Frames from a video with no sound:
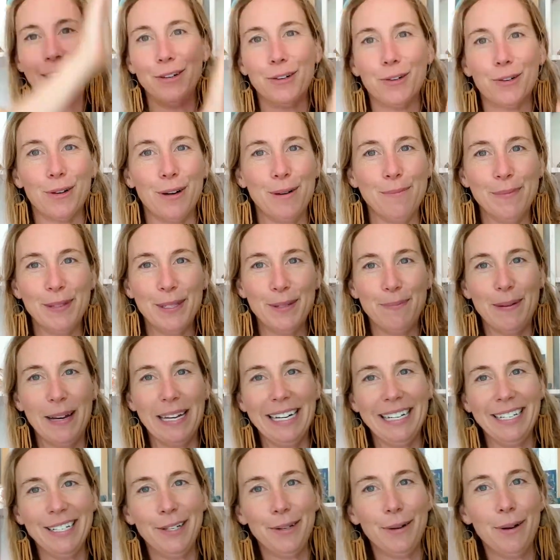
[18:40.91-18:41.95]
trim spun
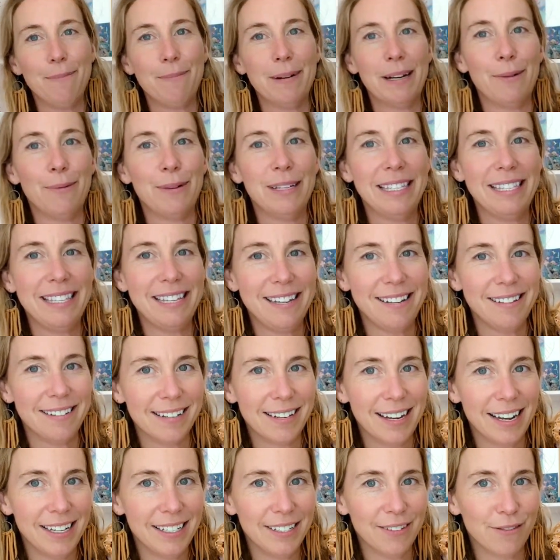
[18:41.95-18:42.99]
into it, but it was these
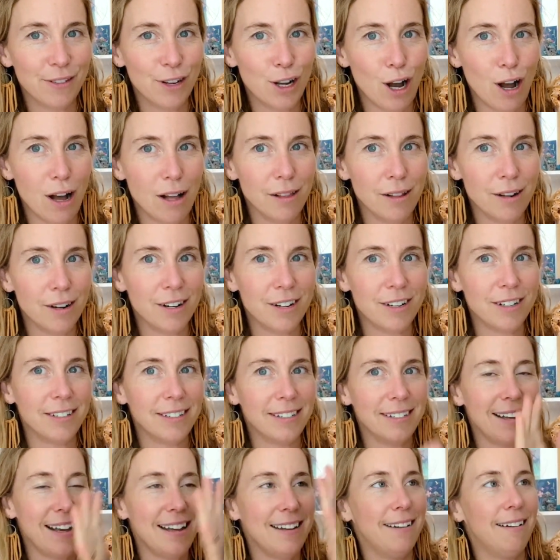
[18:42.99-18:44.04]
kinds of
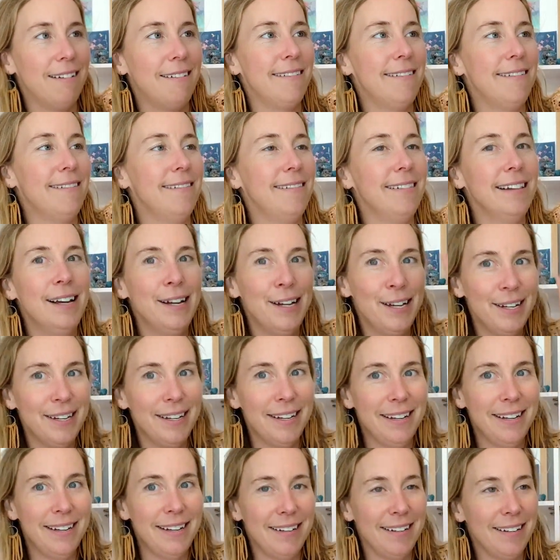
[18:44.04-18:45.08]
colors and all
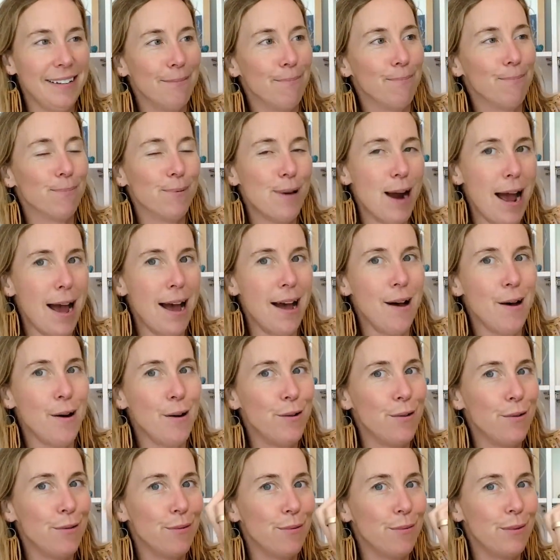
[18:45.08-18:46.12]

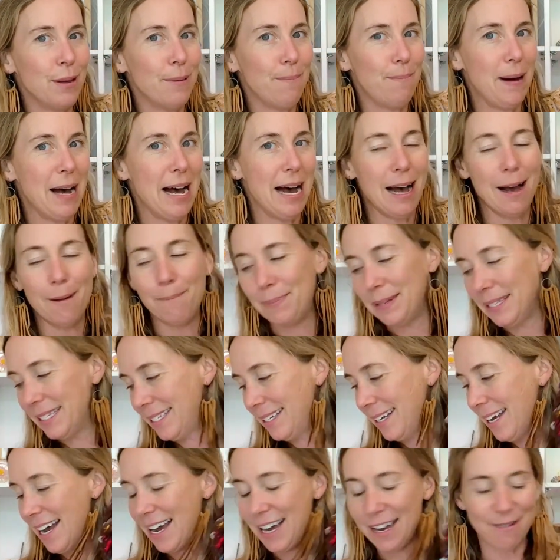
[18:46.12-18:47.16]
brown with pops.
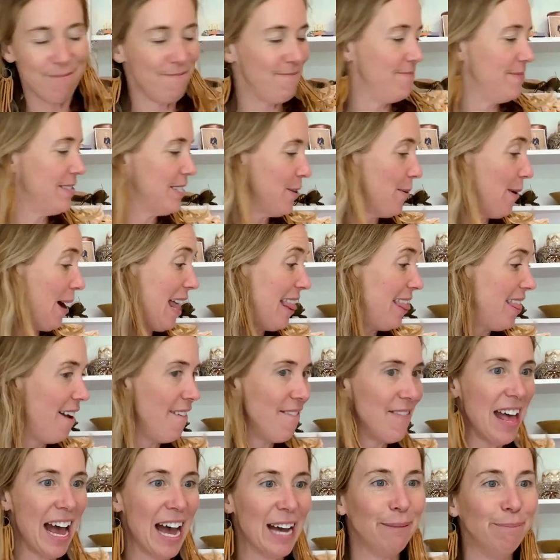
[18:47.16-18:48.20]
So I
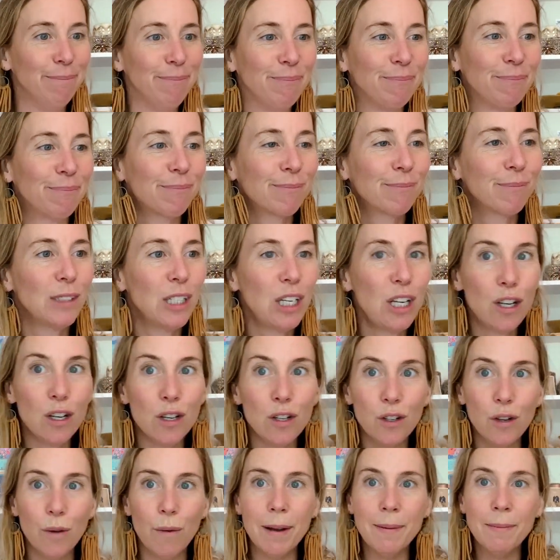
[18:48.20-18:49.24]
love that.
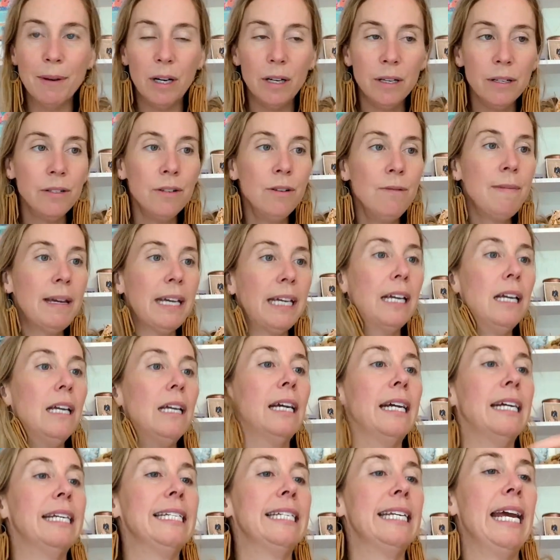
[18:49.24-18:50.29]
So I'm also
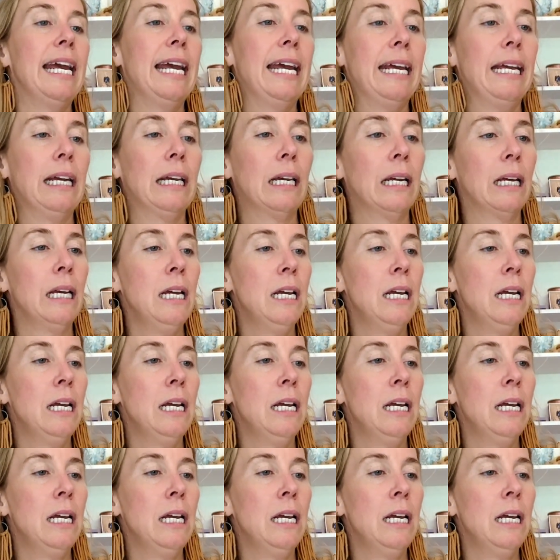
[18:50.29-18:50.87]
making a tank